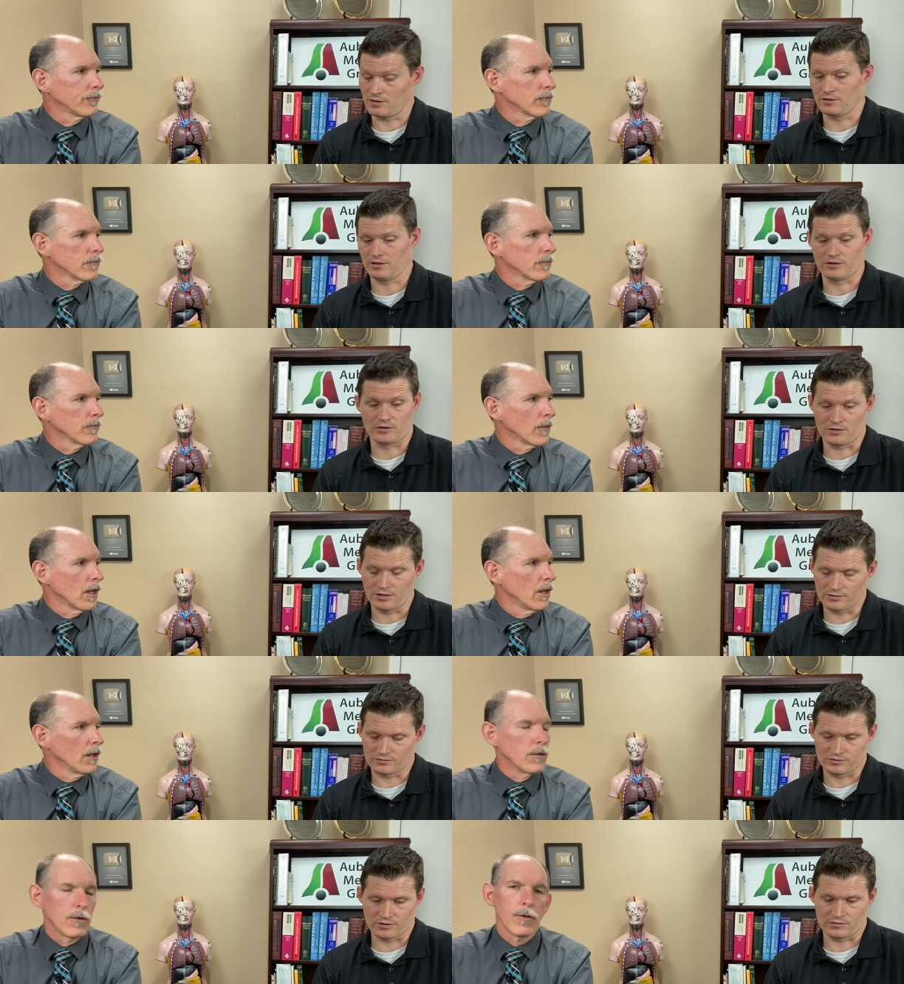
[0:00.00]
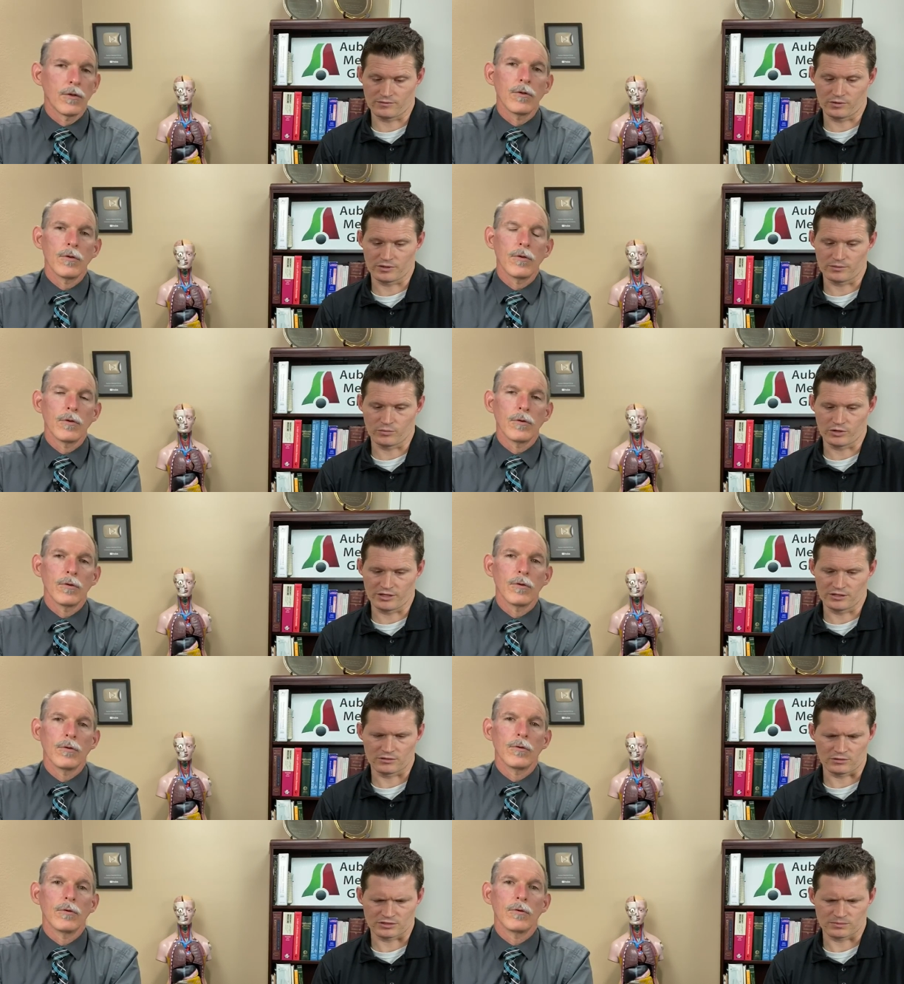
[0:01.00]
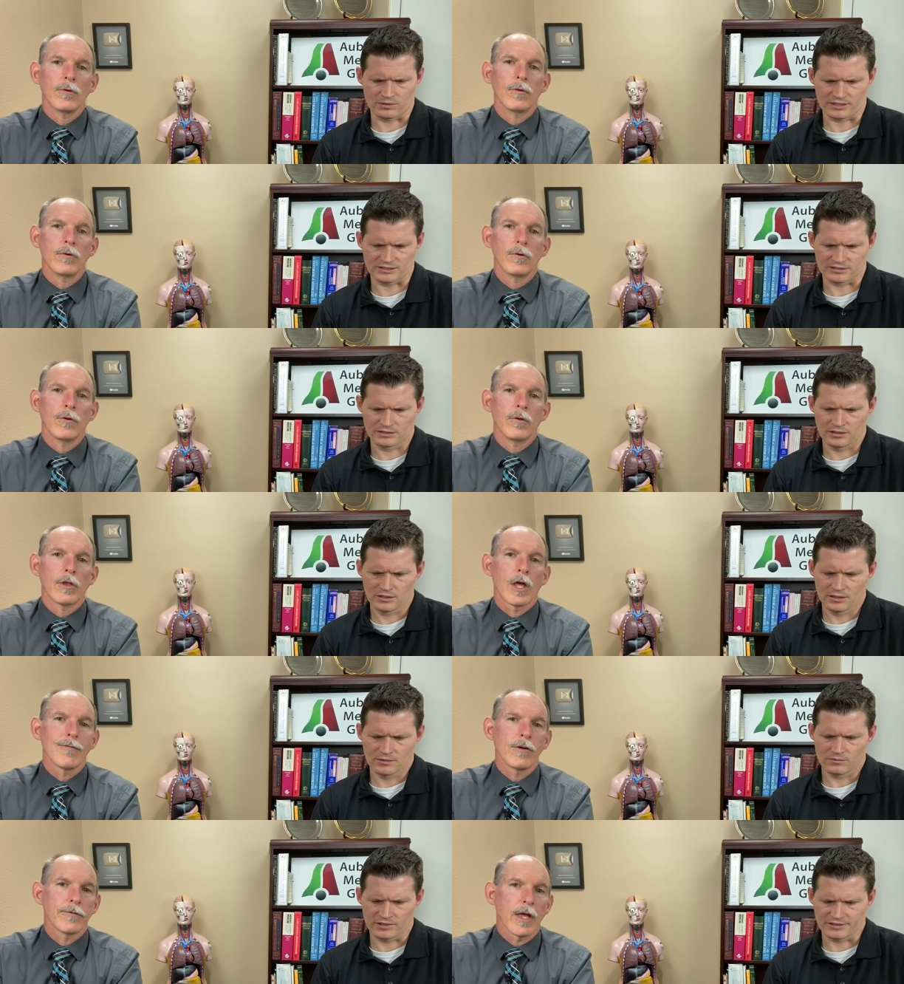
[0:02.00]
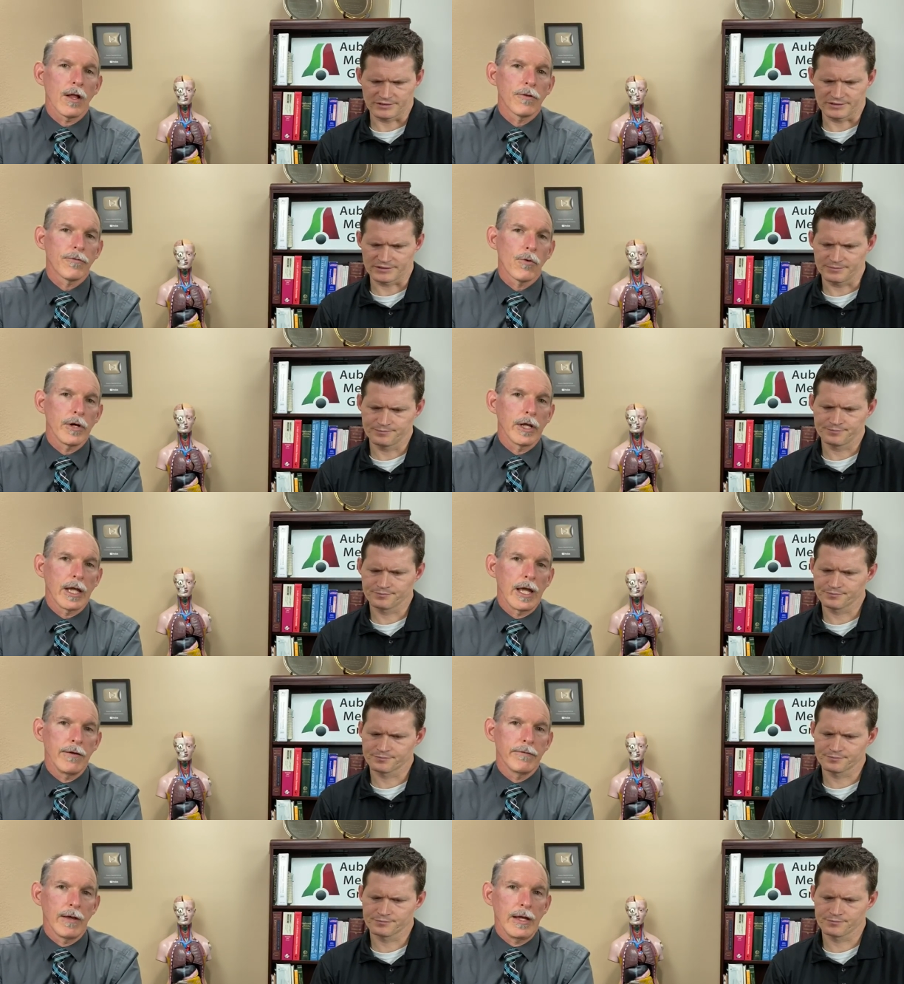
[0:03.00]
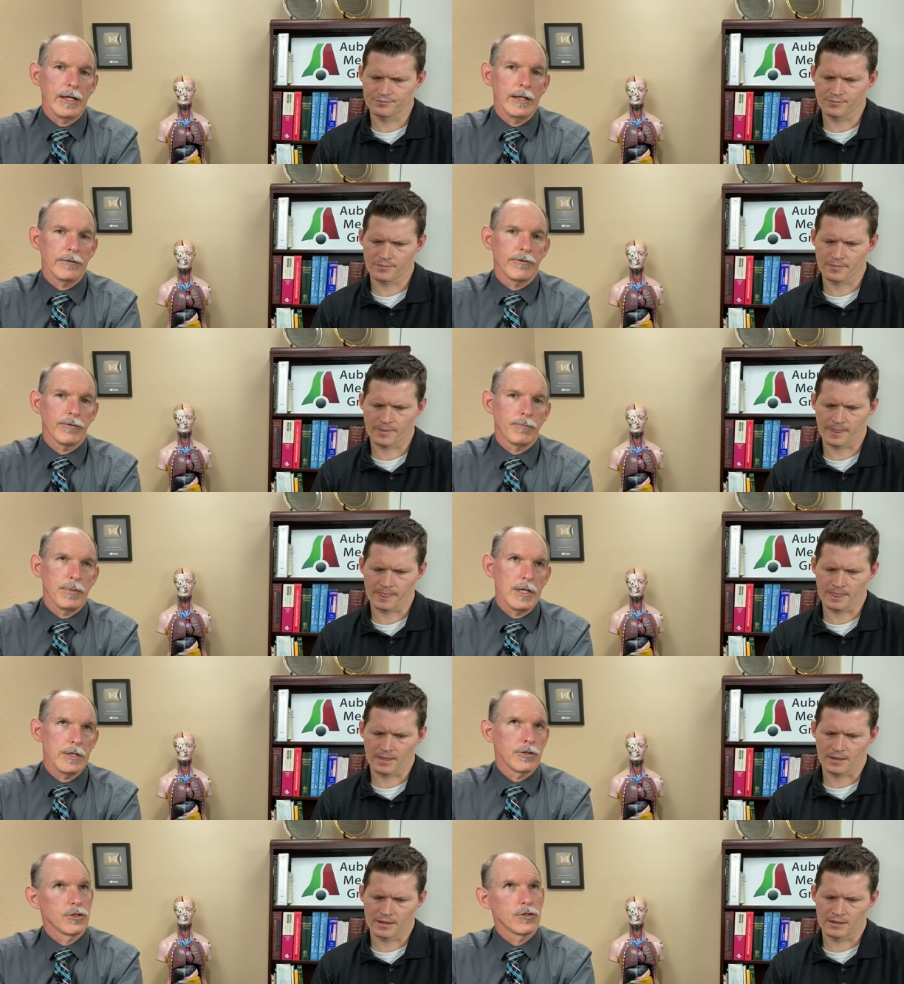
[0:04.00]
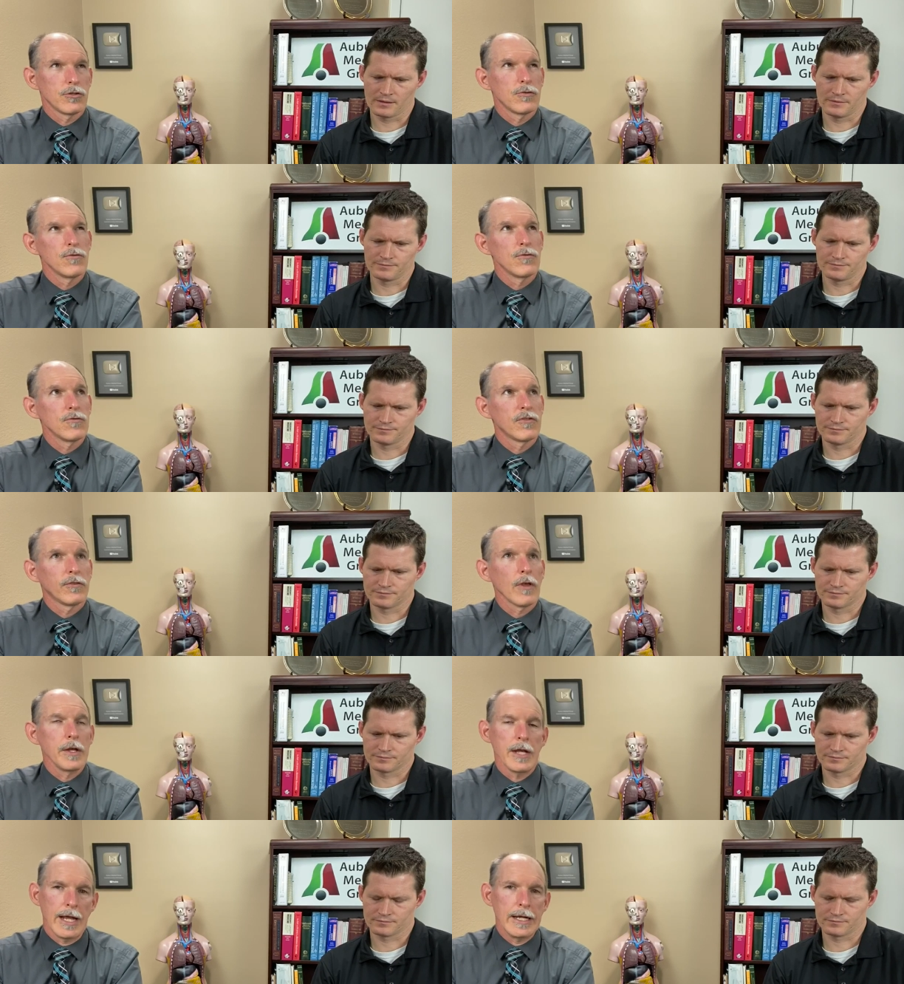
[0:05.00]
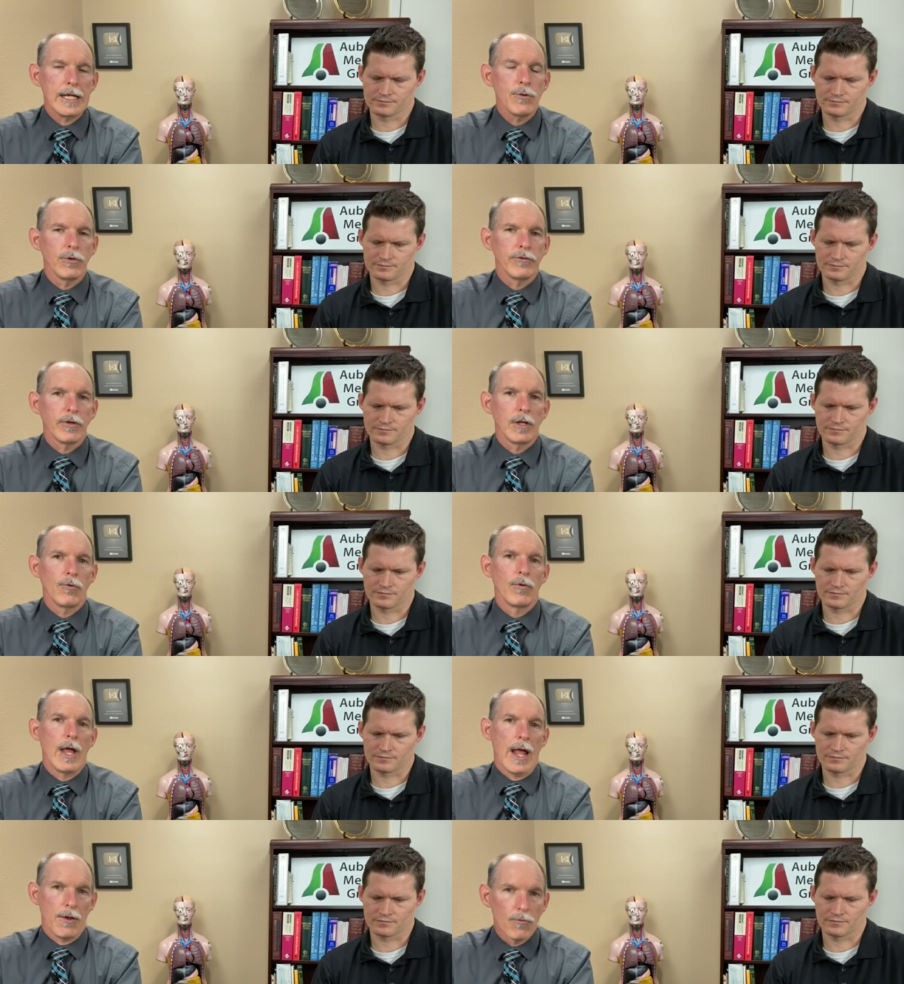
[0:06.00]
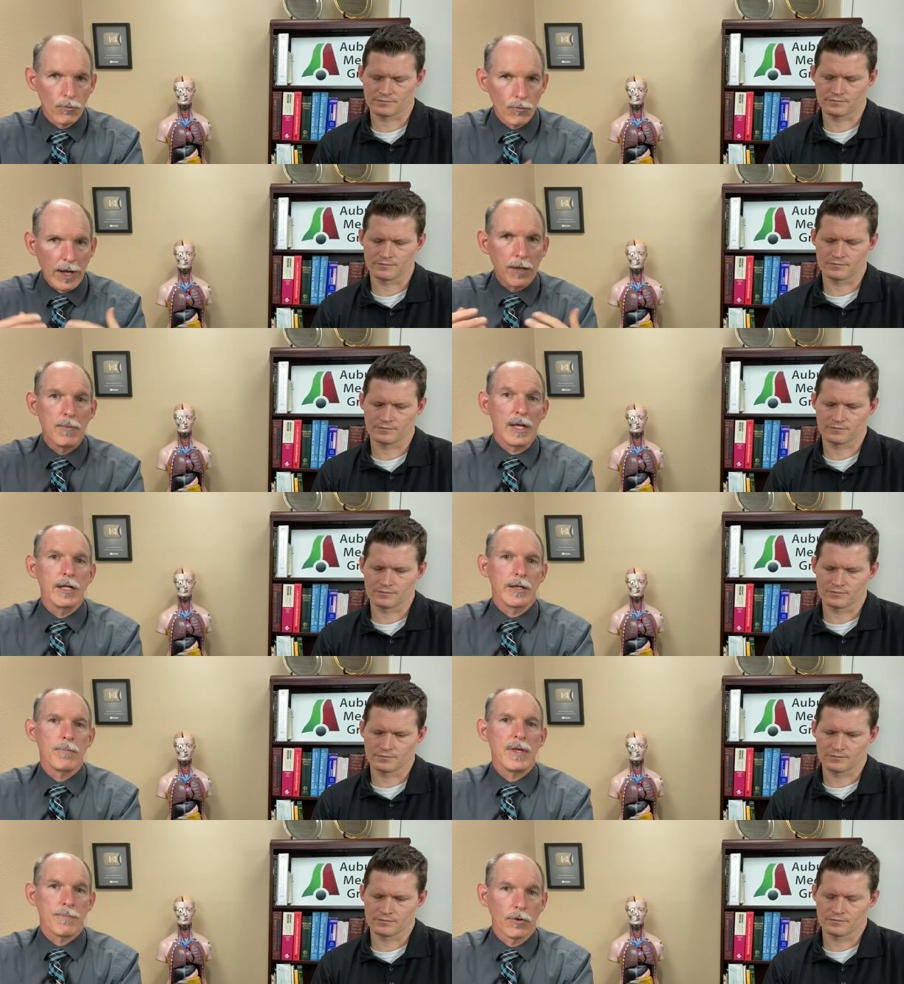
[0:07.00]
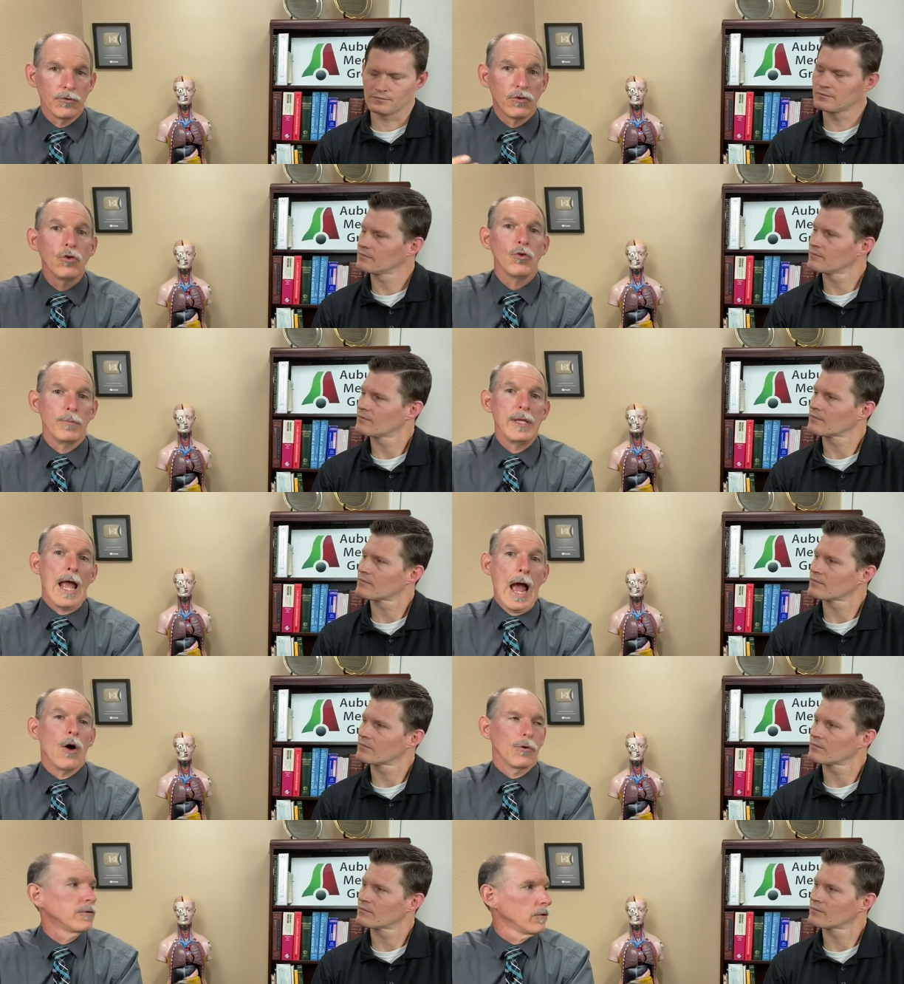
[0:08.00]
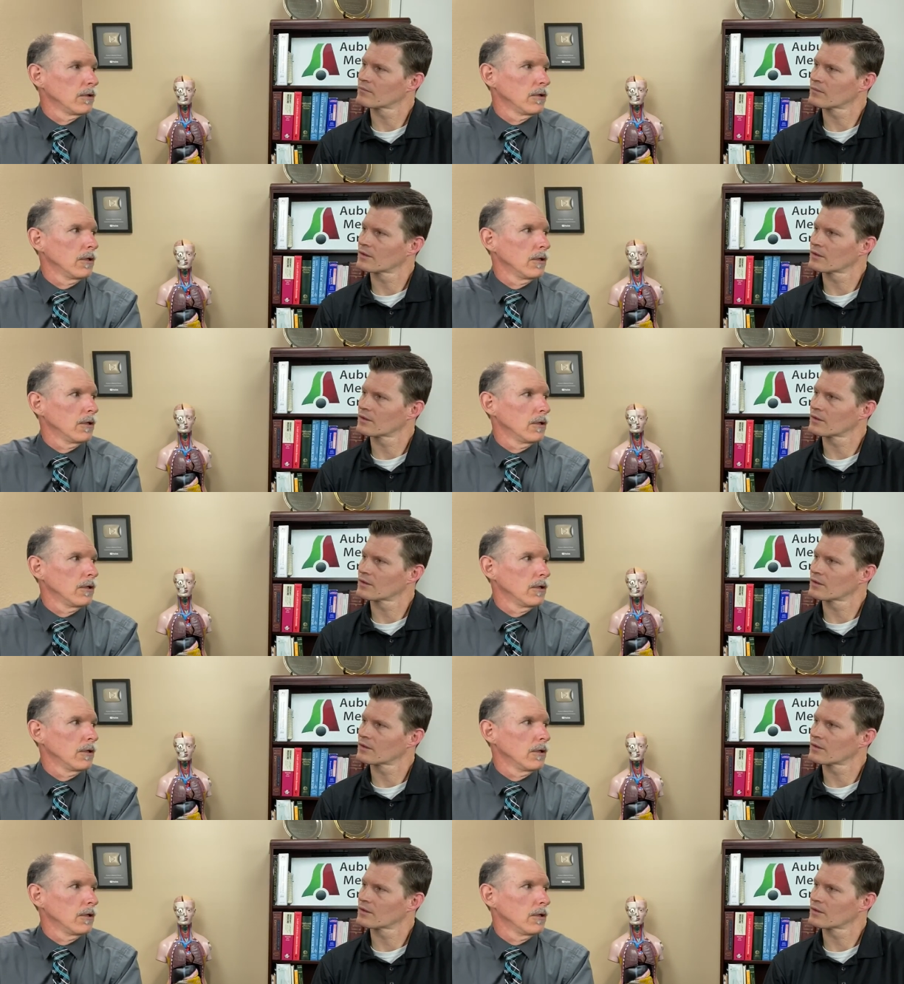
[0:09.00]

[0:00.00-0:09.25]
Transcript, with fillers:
Speaker 1: all, you know, I'd try to avoid the more indoors place. The governor places. of
Speaker 2: California gave a speech Sunday, and he was recommending that people do be out.